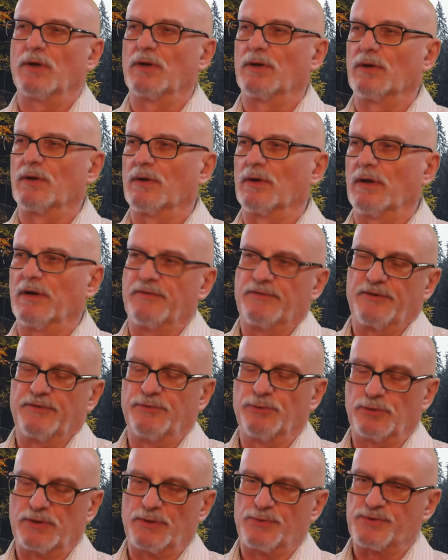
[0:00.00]
every
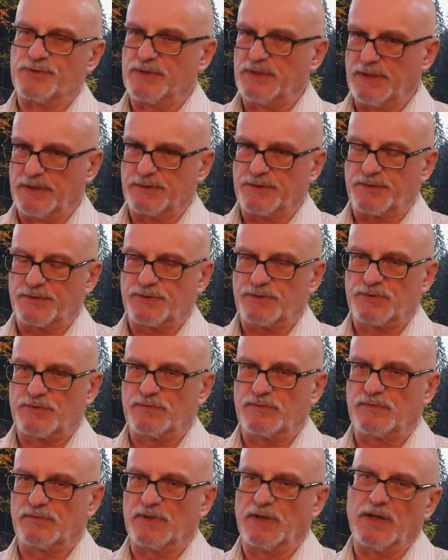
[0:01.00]
few thousand years.
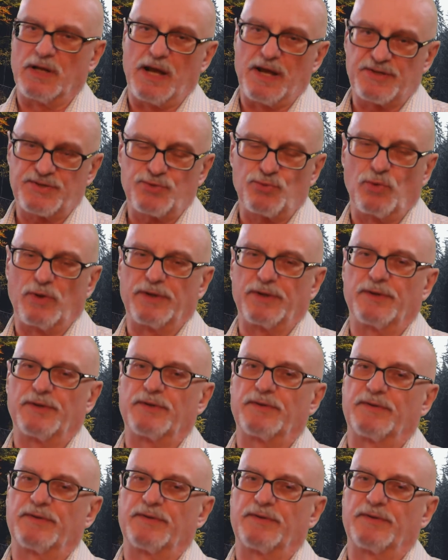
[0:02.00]
The last one,